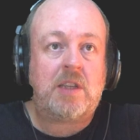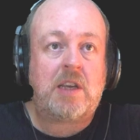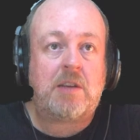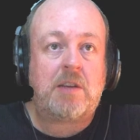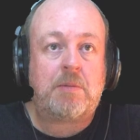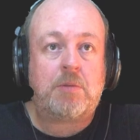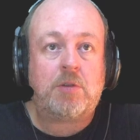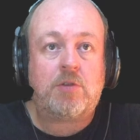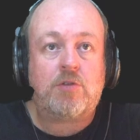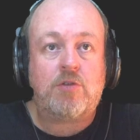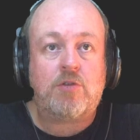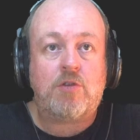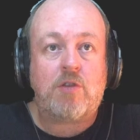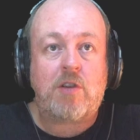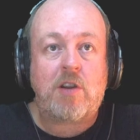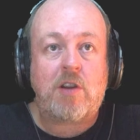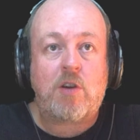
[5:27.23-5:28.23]
I'm just
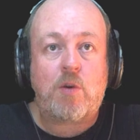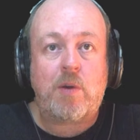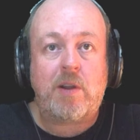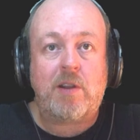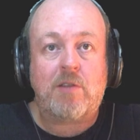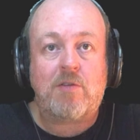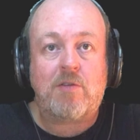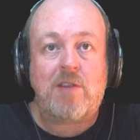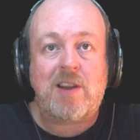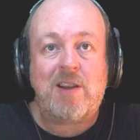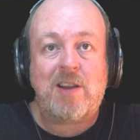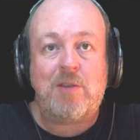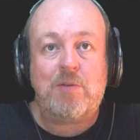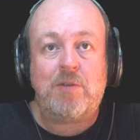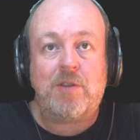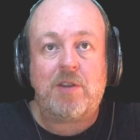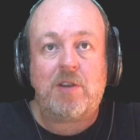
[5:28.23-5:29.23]
drawing
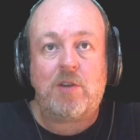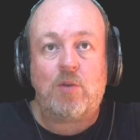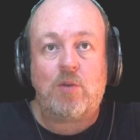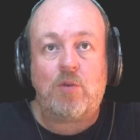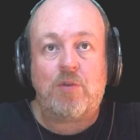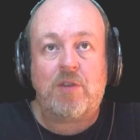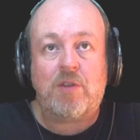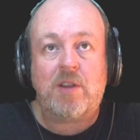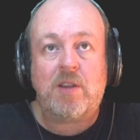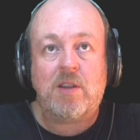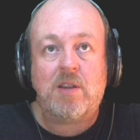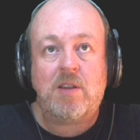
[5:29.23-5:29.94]
around the whole thing.